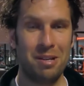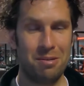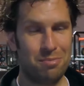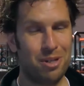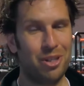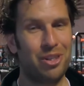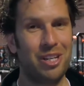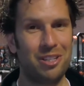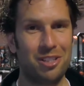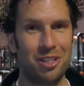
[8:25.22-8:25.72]

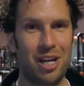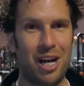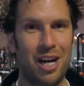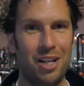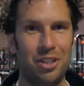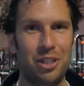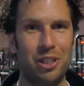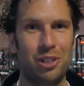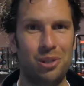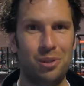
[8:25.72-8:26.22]
But there's an
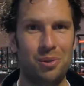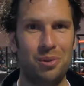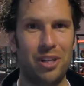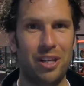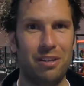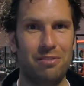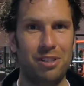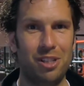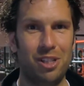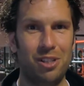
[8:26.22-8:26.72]
article to
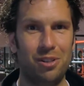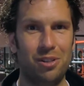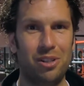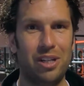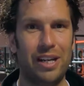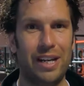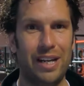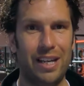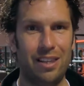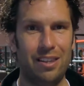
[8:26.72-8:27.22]
that
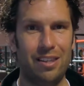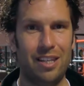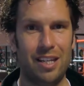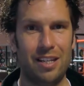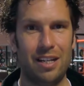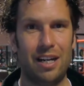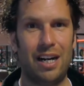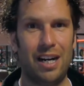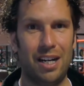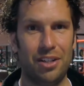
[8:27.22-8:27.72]
video, and
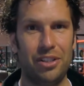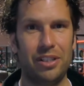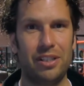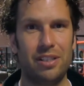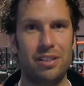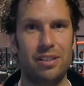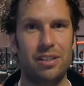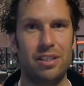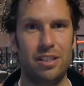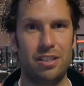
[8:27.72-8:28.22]
that
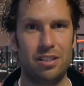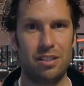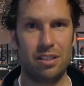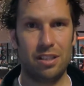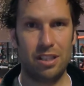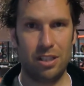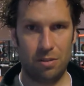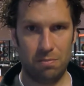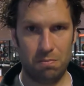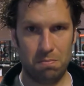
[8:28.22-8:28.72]
article is
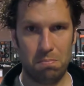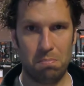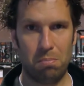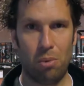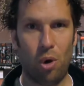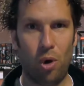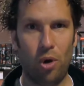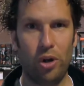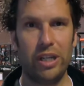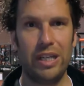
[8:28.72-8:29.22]

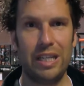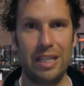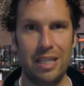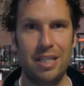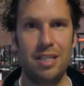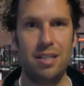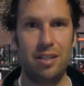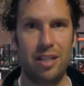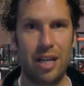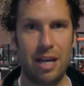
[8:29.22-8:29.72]
more
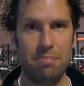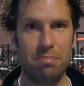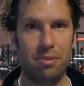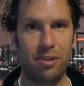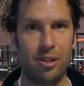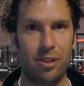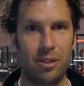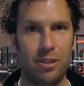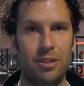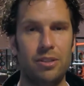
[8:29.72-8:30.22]

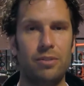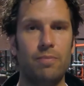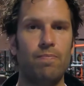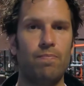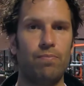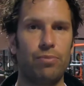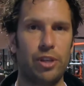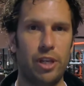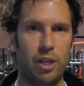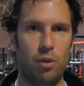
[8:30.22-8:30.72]
in-depth
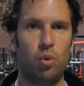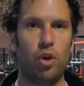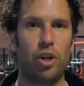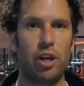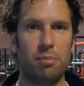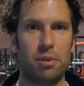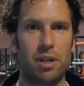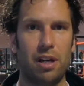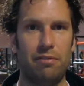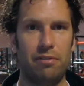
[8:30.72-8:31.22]
than what
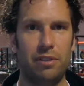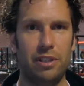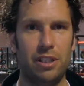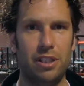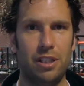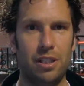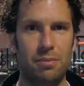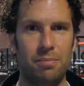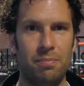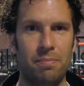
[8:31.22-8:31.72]
I'm covering
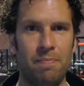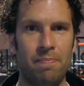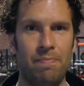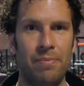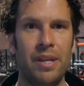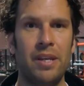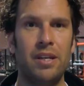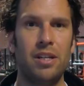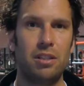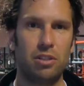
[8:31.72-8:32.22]
here.
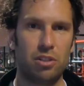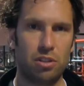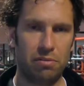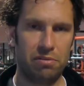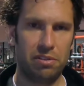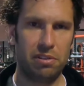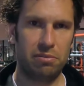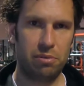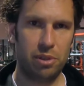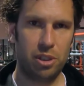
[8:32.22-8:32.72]
So
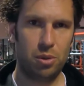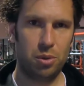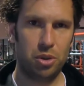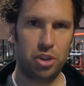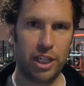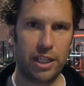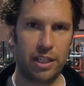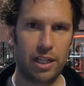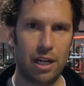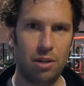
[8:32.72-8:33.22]
feel free to
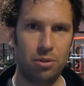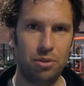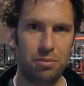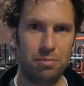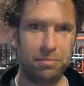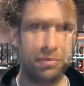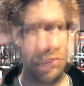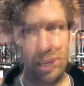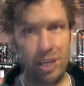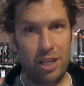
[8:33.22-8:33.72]
check it out.
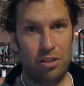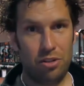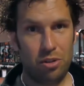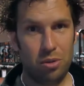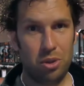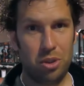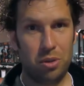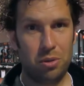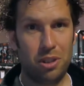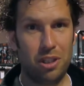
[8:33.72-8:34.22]
As
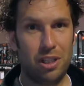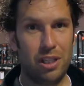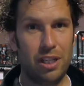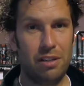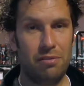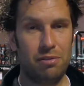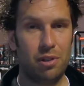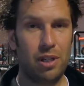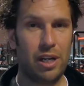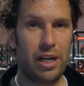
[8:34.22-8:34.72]
usual,
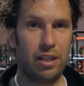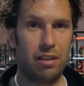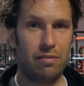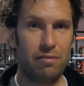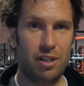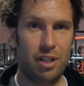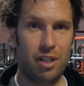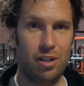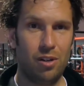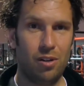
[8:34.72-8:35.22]
if you like the
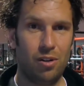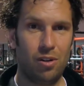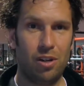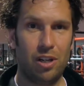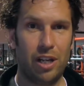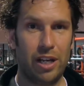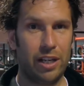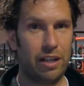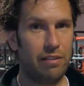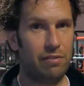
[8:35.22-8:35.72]
video,
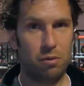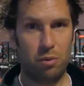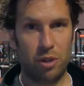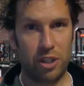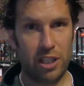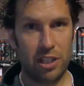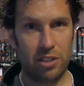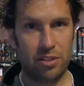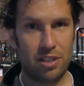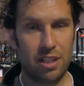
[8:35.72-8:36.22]
like everyone
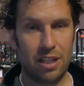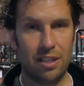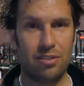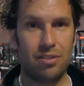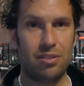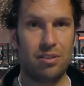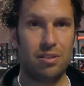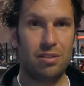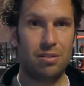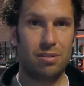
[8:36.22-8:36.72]
else
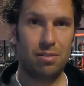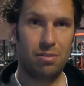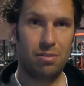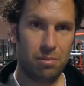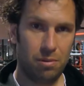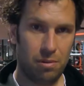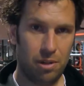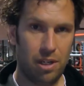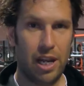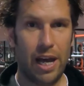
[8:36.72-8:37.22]
does,
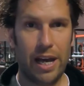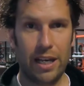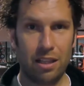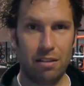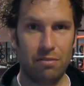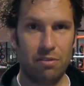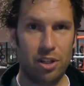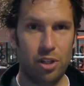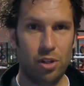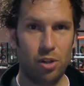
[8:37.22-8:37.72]
like
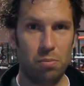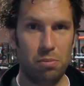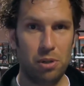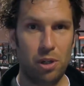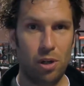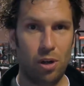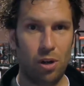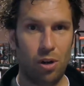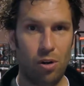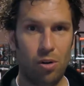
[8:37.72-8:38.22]
the video
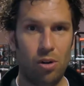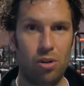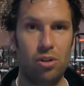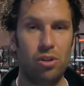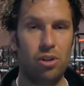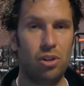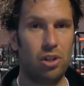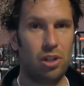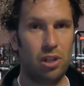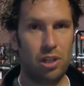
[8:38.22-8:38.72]
below,
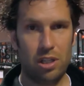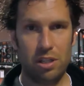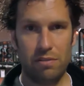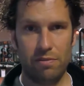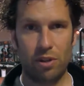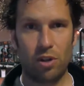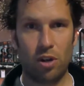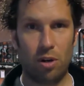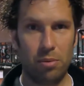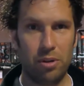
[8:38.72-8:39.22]

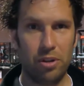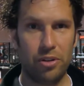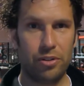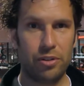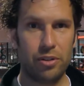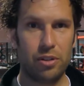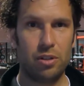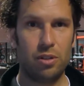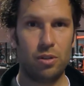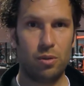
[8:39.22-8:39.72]
leave a comment,
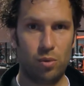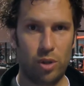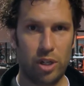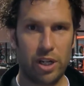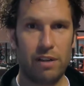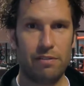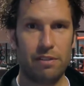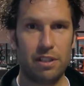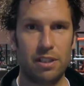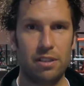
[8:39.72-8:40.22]

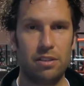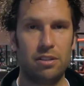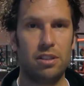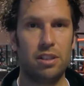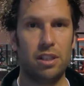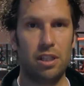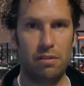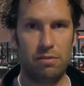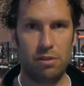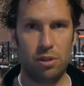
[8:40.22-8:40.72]
whatever.
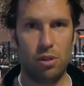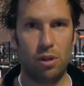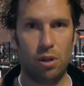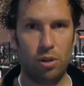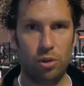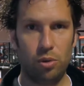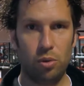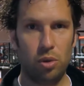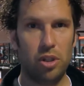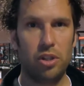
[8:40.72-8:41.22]
If you
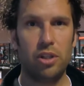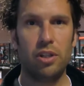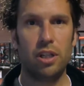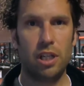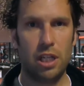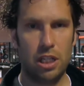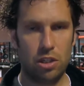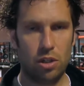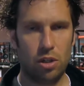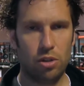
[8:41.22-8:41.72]
don't do it,
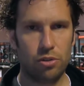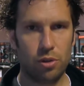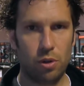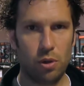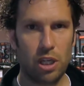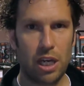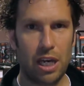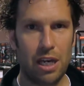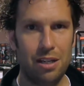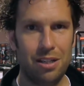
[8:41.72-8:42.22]
it's also
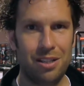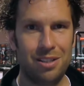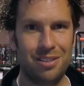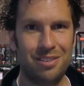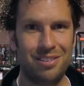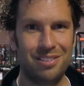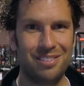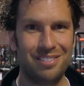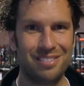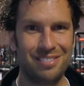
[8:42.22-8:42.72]
okay.
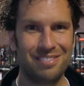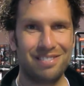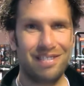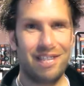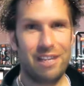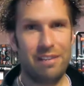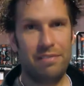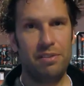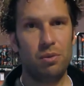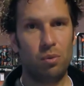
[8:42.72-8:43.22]

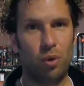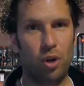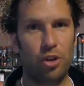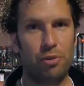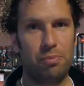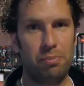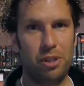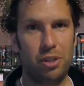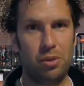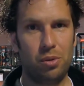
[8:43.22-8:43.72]
And if you
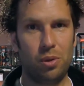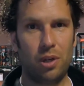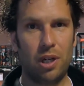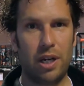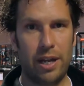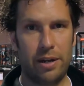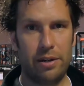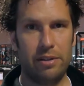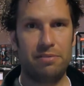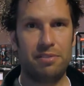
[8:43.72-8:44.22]
want me to
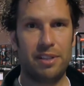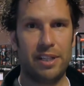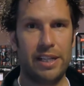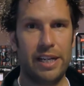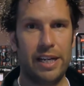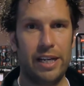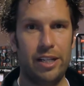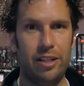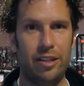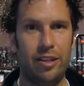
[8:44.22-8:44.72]
clarify
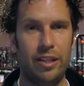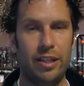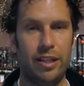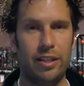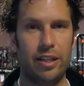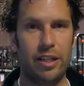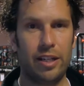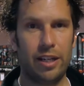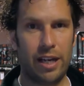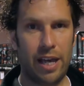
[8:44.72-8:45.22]

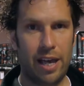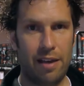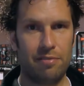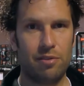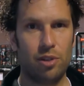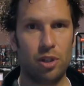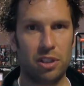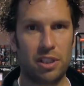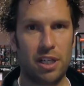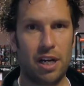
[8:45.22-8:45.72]
anything that I have
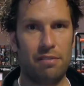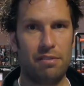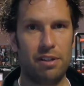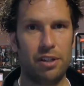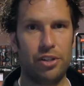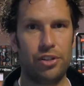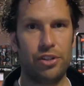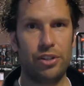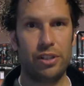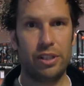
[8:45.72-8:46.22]
not
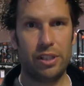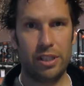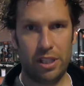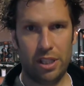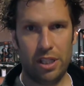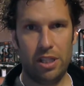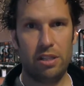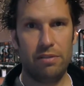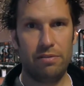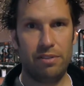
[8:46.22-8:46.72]
covered
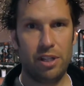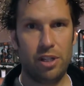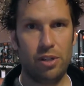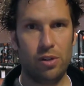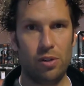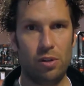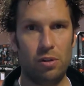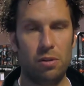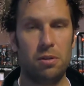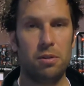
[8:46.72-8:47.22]
in the
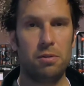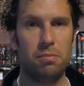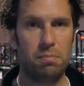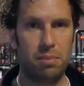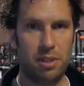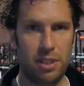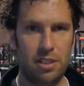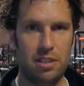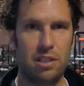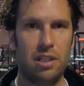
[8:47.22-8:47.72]
video,
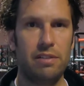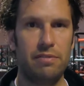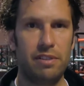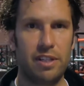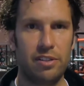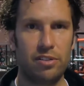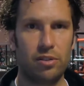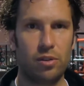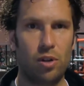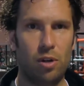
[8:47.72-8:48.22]
please leave it
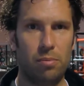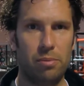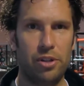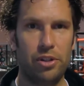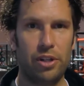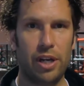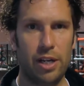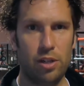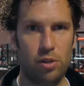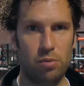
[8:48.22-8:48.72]
as a
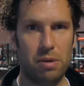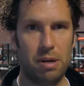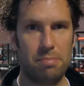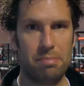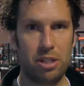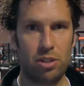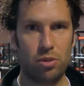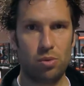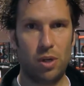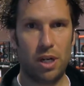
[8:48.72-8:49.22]
comment. I do my
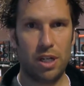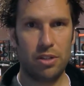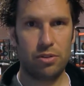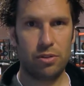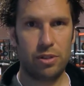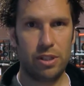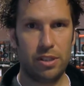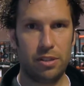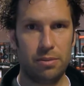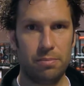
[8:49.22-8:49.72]
best to
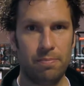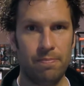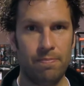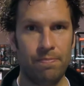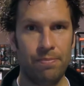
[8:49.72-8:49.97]
answer it.